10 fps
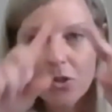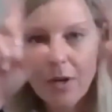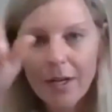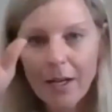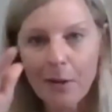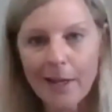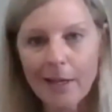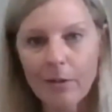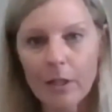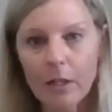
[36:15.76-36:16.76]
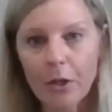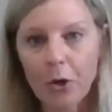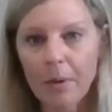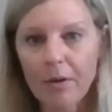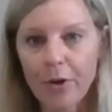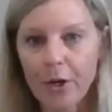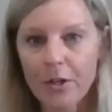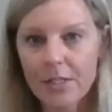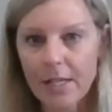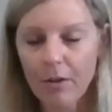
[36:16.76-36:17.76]
an outline of a little human for
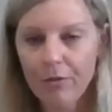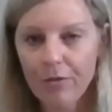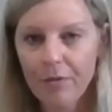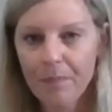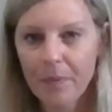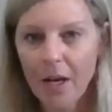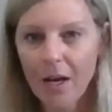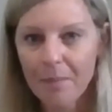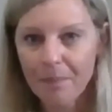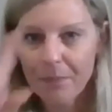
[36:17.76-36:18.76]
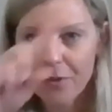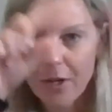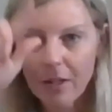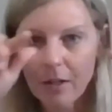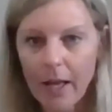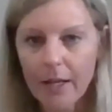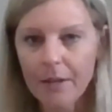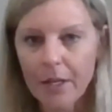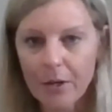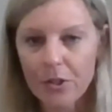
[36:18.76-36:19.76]
yourself. Draw a little
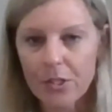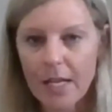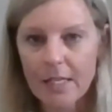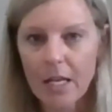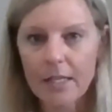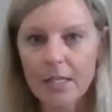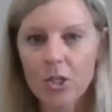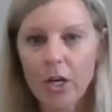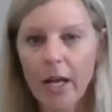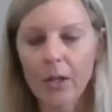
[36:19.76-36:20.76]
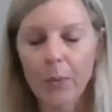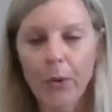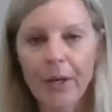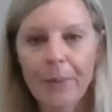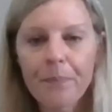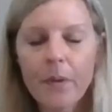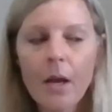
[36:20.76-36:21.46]
head, just as a child would,